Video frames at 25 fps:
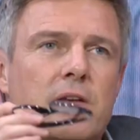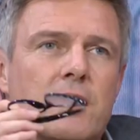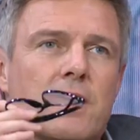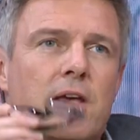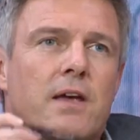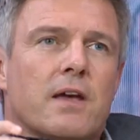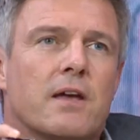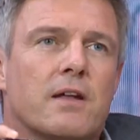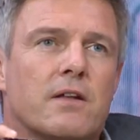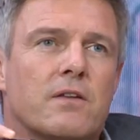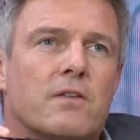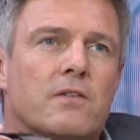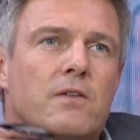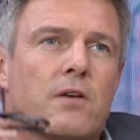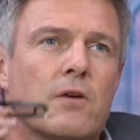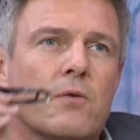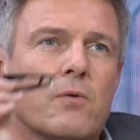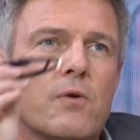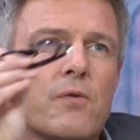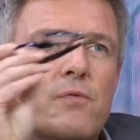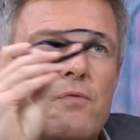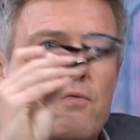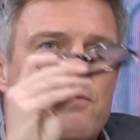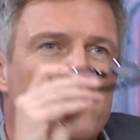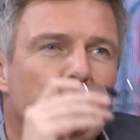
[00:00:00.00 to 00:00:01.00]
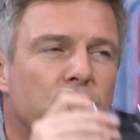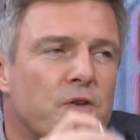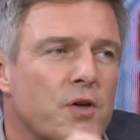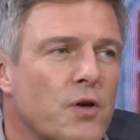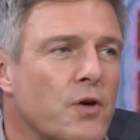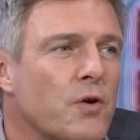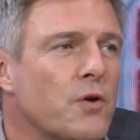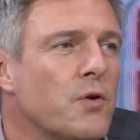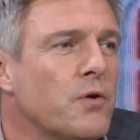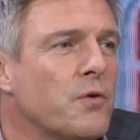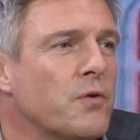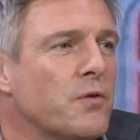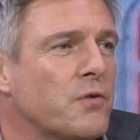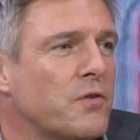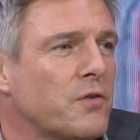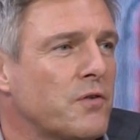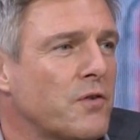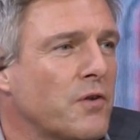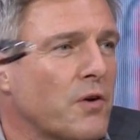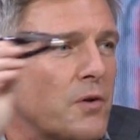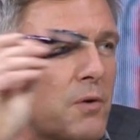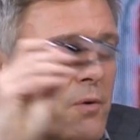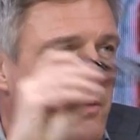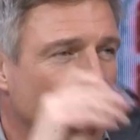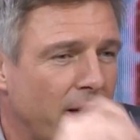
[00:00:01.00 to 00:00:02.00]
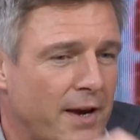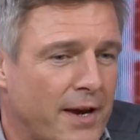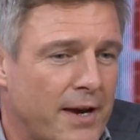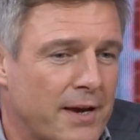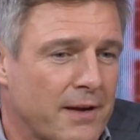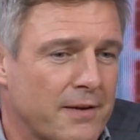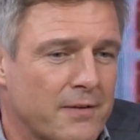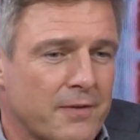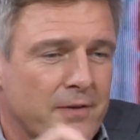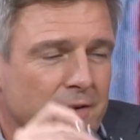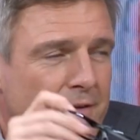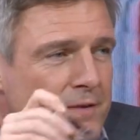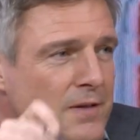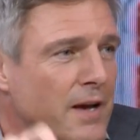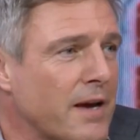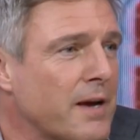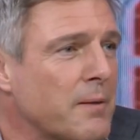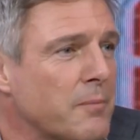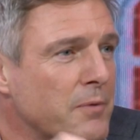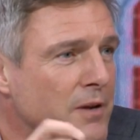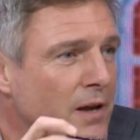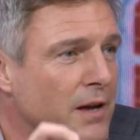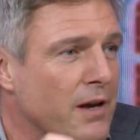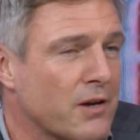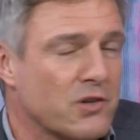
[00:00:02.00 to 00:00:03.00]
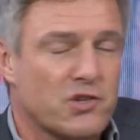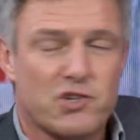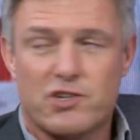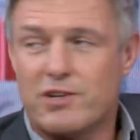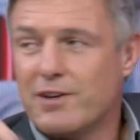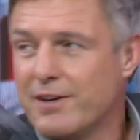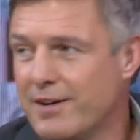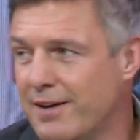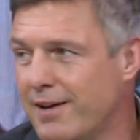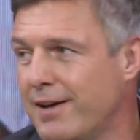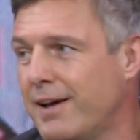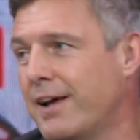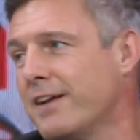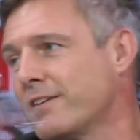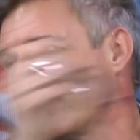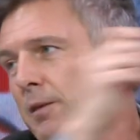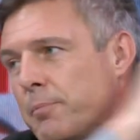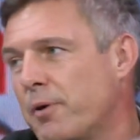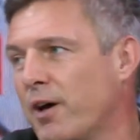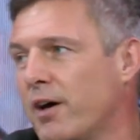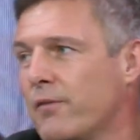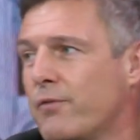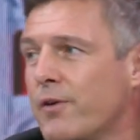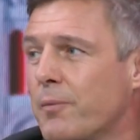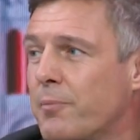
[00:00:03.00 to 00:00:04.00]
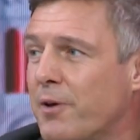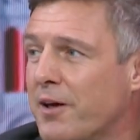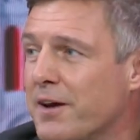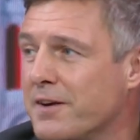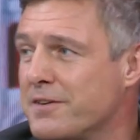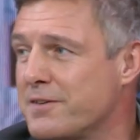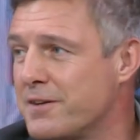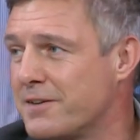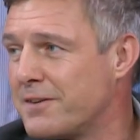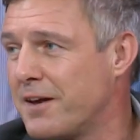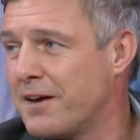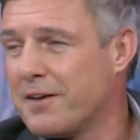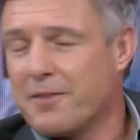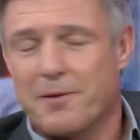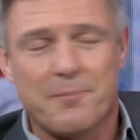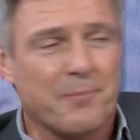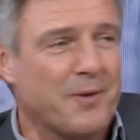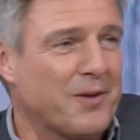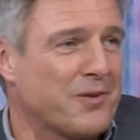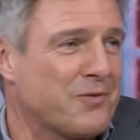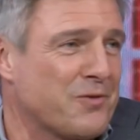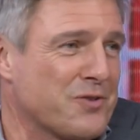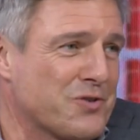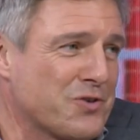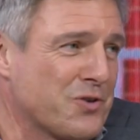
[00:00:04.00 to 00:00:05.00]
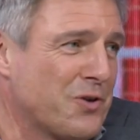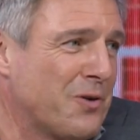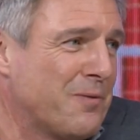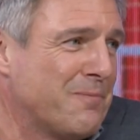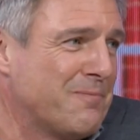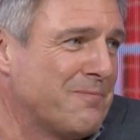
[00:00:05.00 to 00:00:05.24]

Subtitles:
kids who refuse to eat the same dish, it's the perfect place to take them, that's for sure.